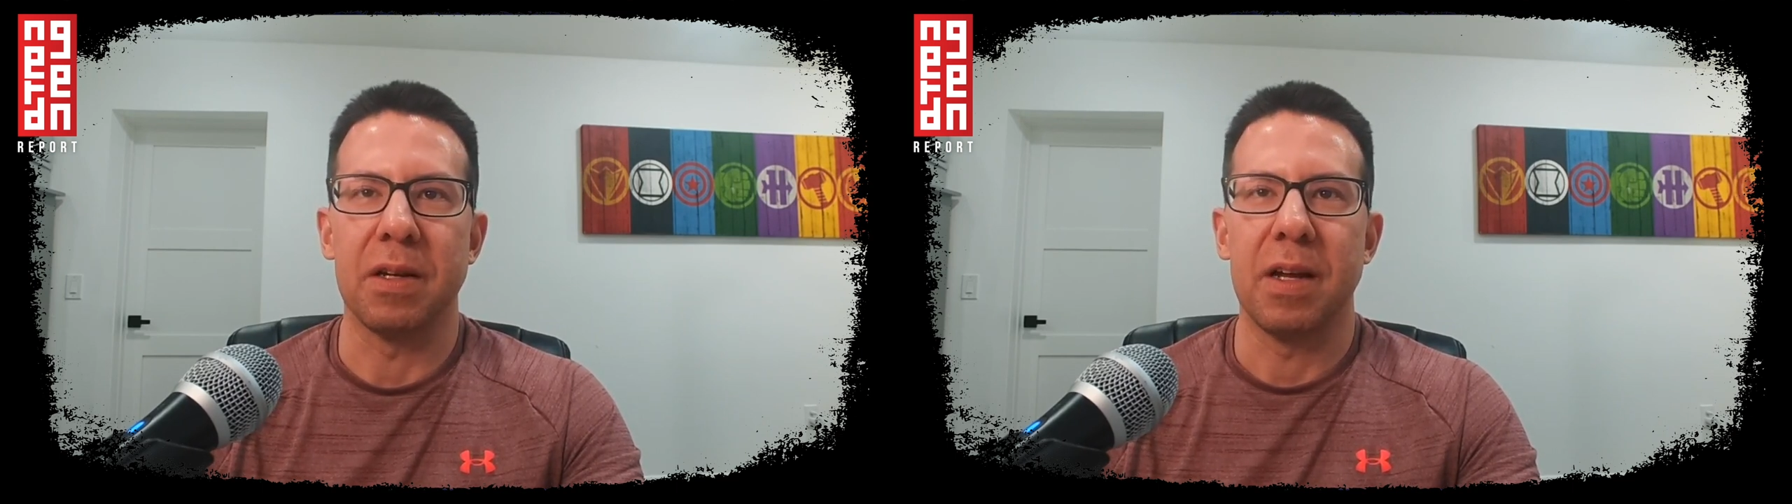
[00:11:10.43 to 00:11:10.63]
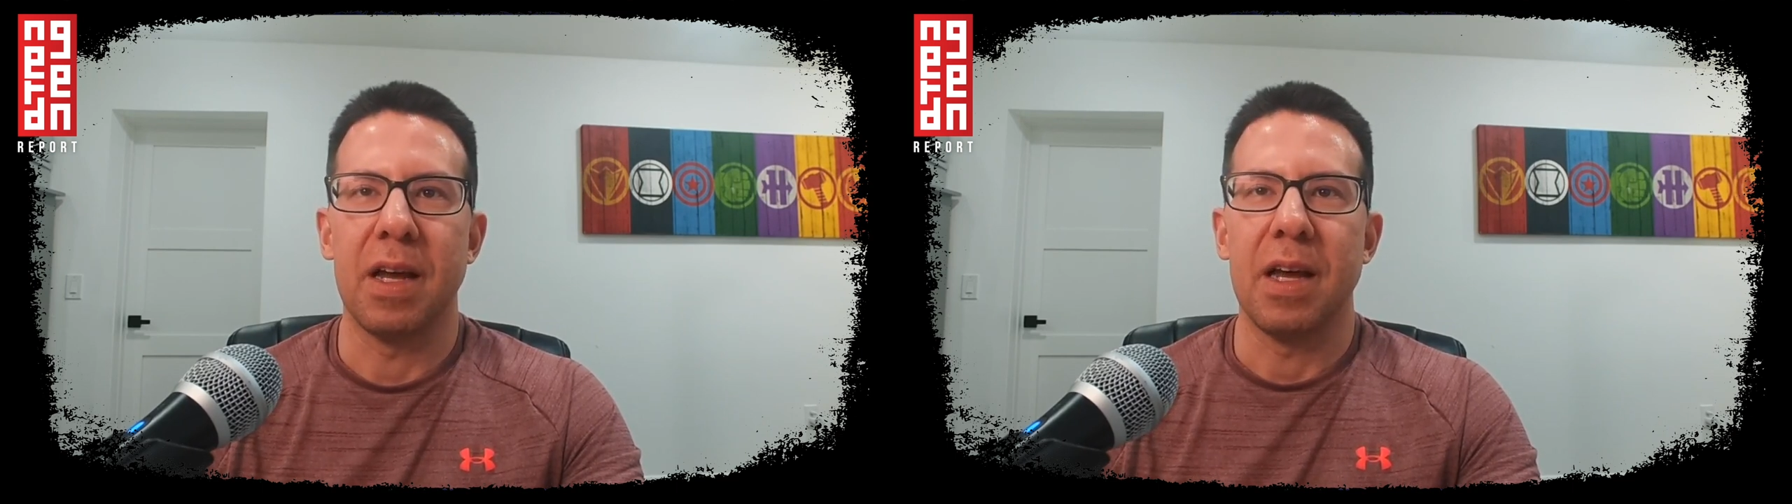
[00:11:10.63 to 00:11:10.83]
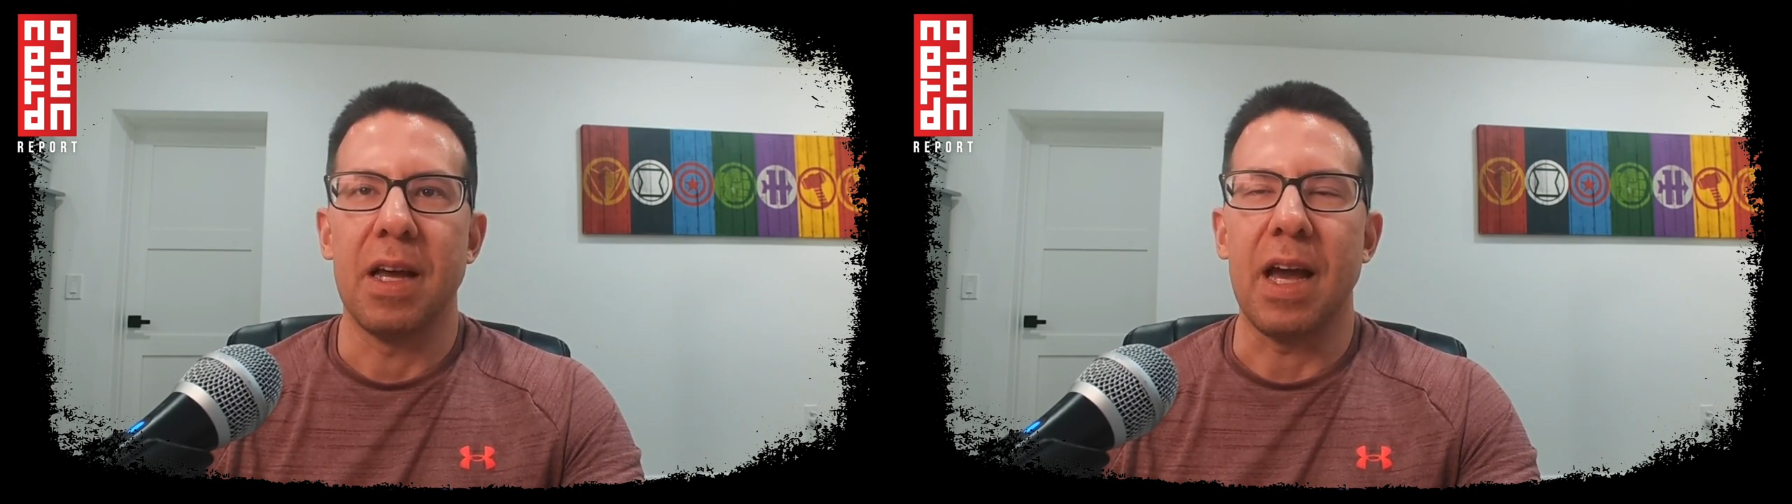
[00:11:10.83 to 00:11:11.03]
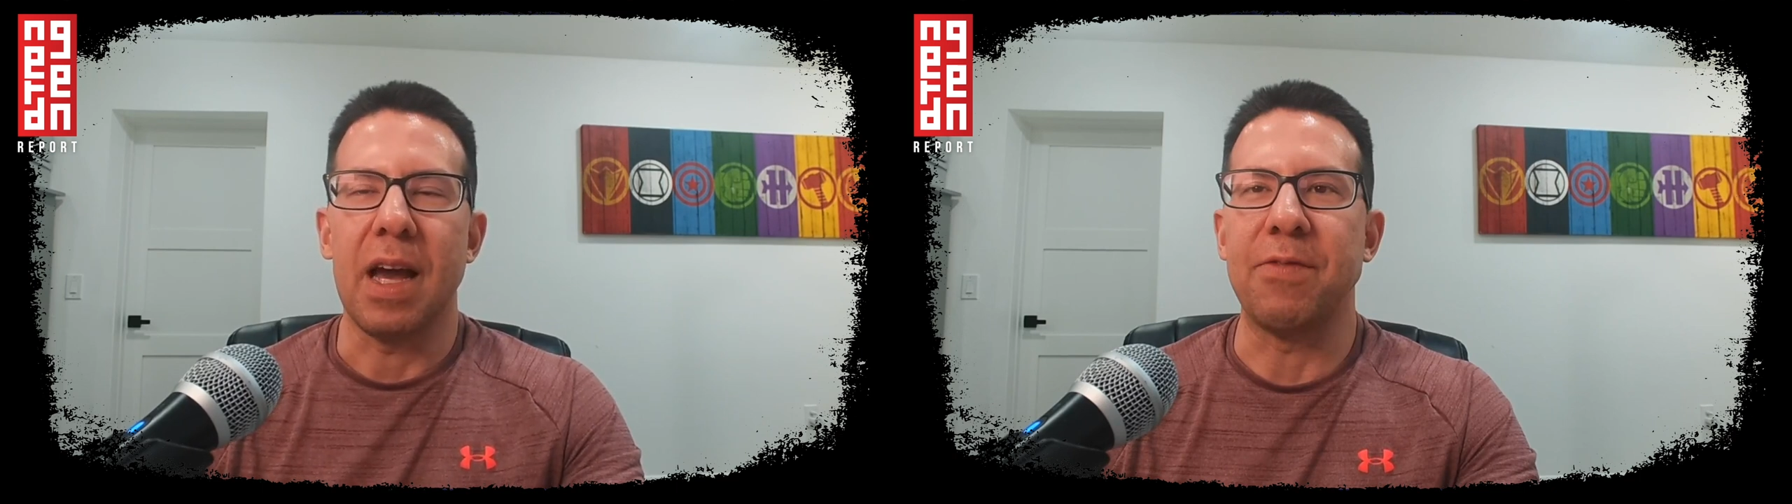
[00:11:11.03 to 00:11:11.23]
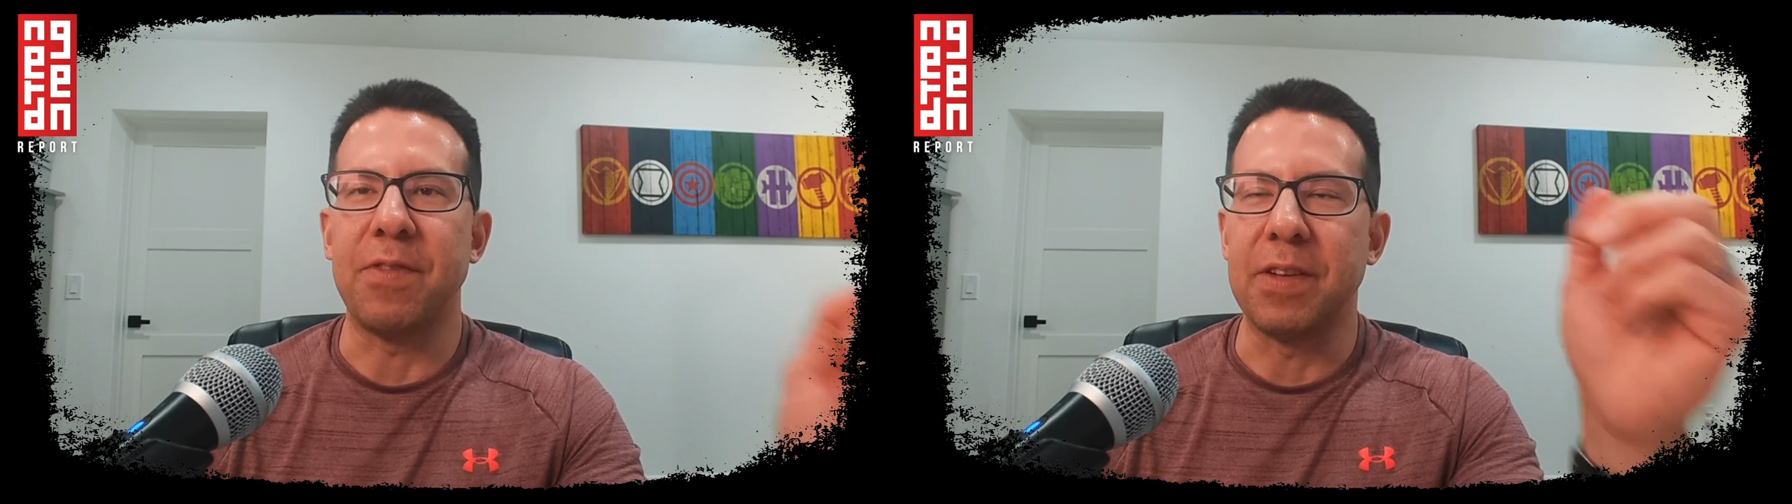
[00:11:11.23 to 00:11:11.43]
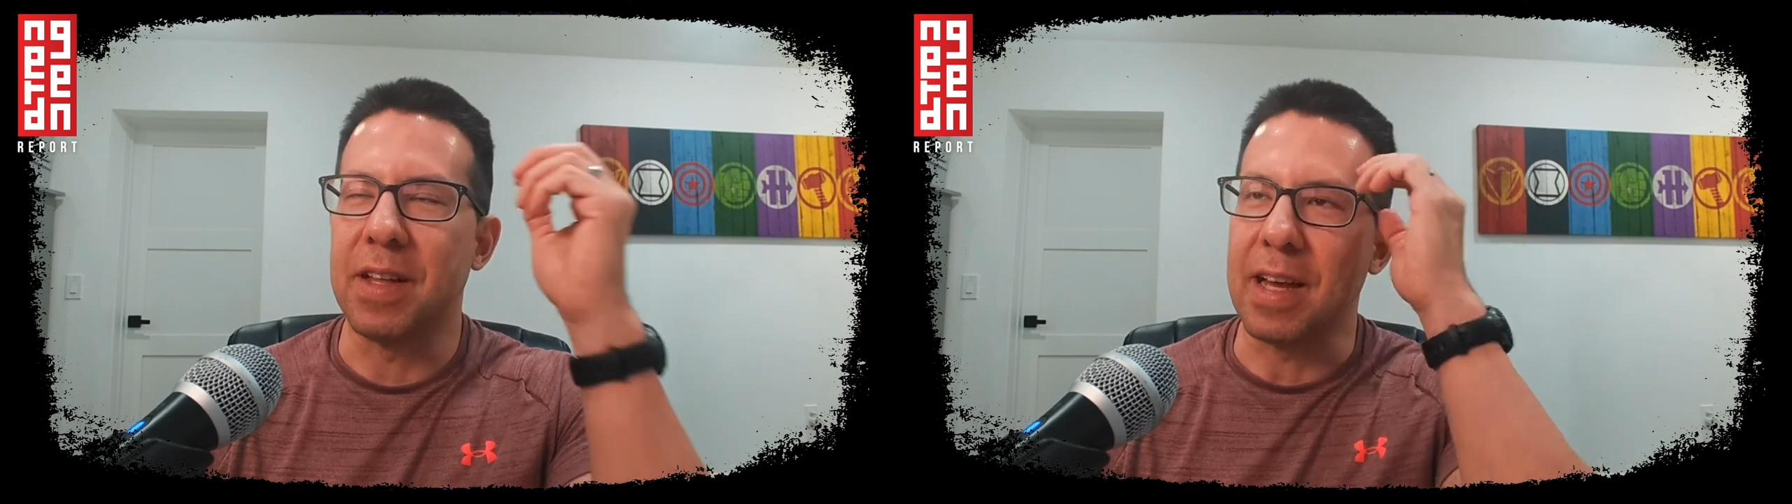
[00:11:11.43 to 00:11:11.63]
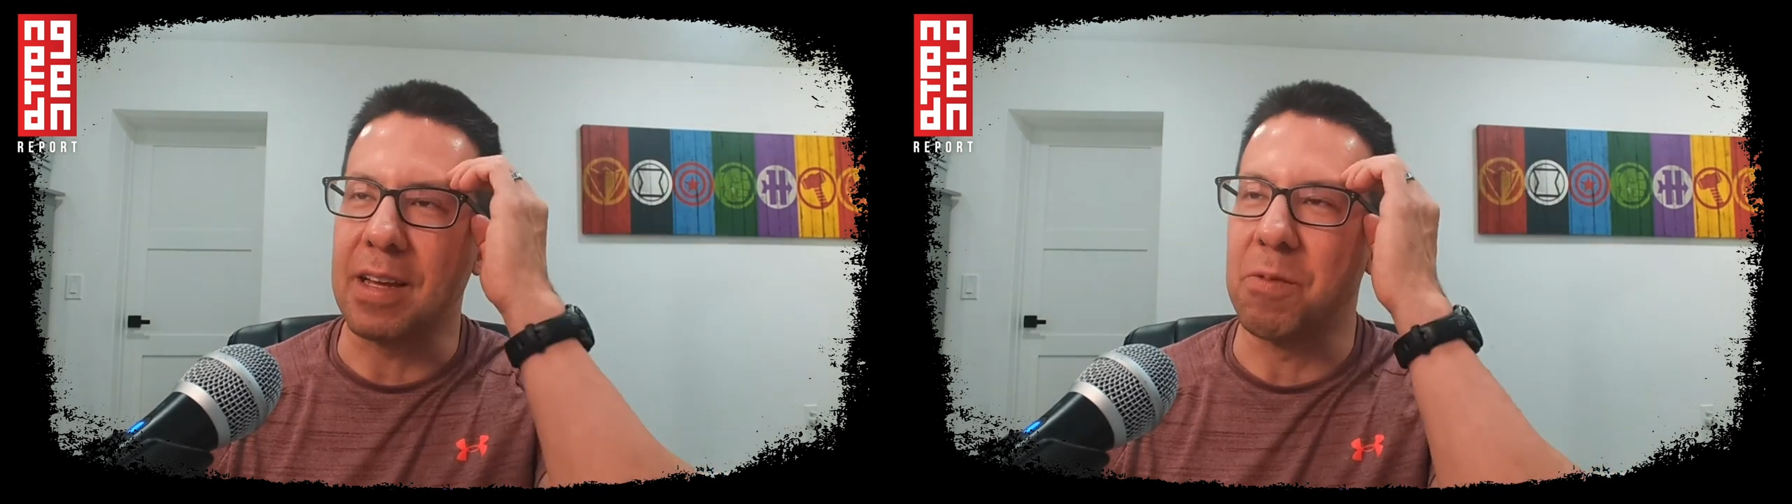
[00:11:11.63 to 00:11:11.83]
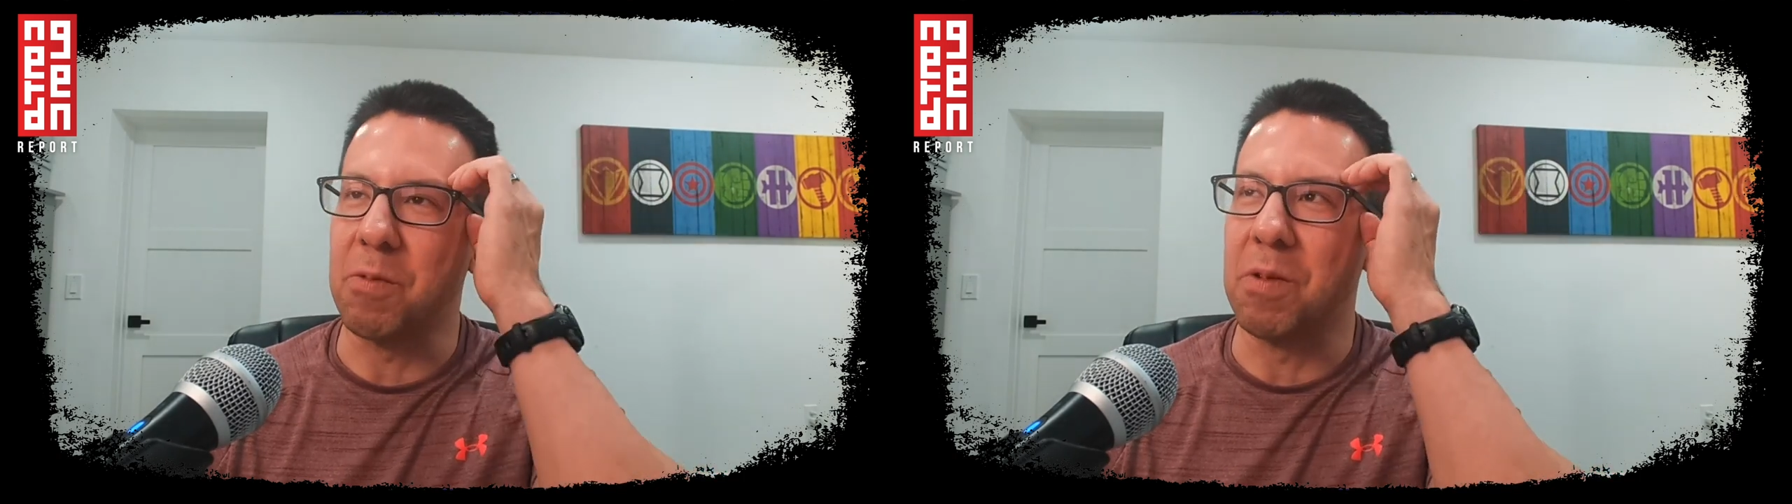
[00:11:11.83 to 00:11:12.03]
Yeah. I feel like